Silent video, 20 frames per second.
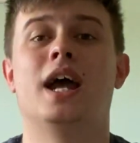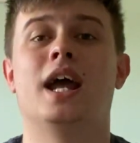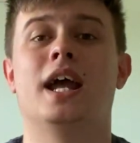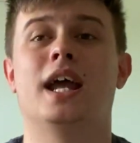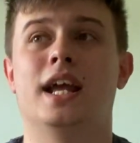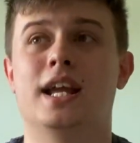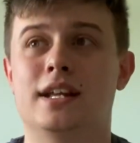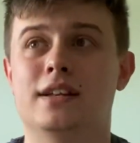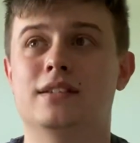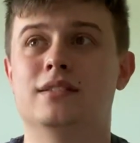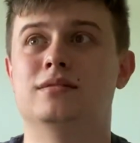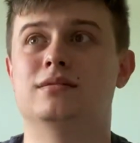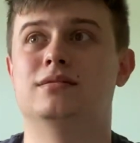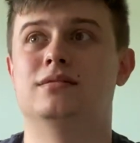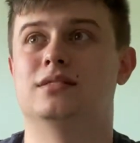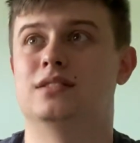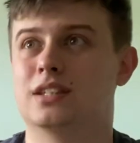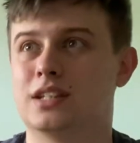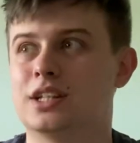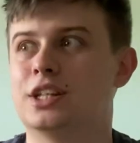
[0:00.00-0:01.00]
in
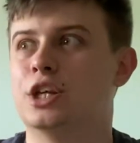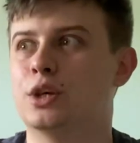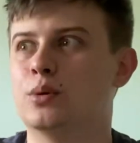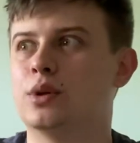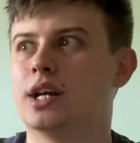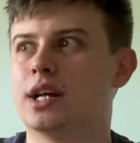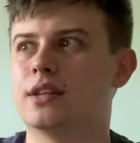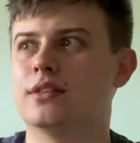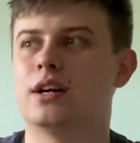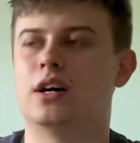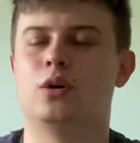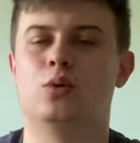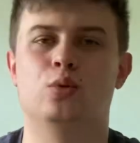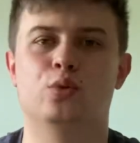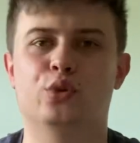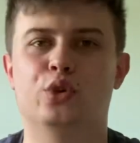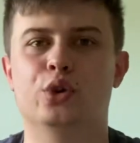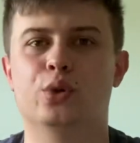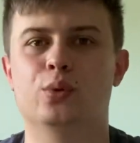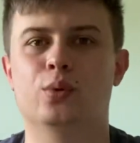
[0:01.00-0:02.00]
the Q&A that I will
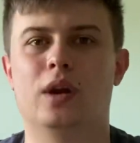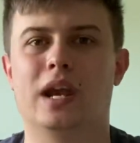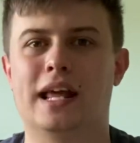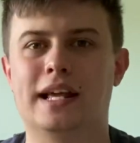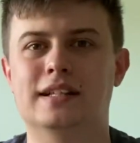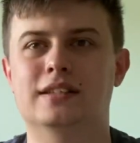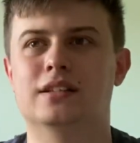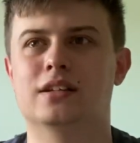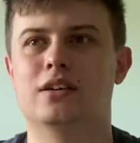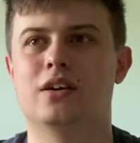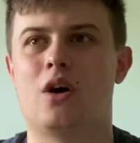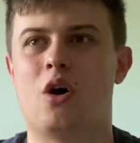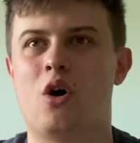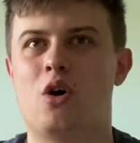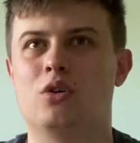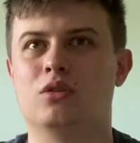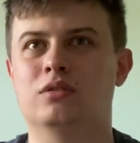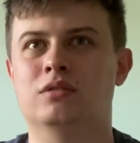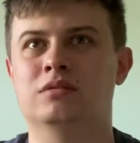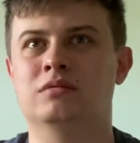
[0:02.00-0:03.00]
do later
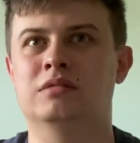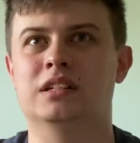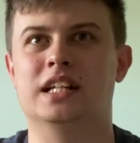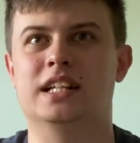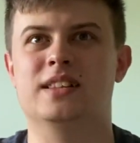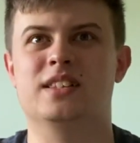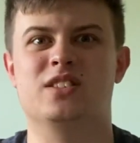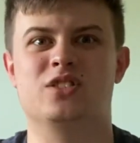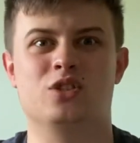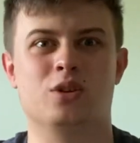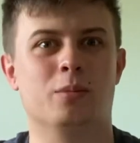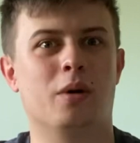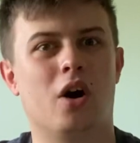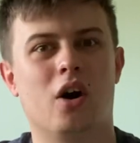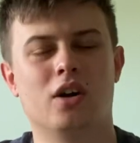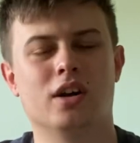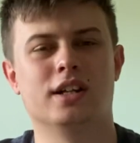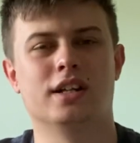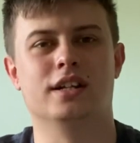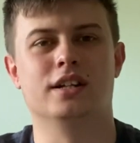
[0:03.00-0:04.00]
on in the summer
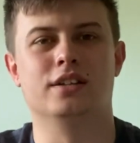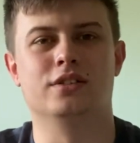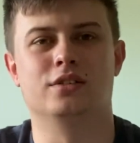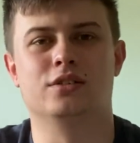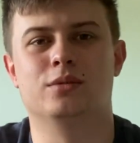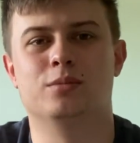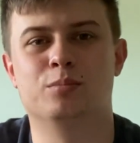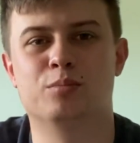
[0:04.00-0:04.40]
holidays,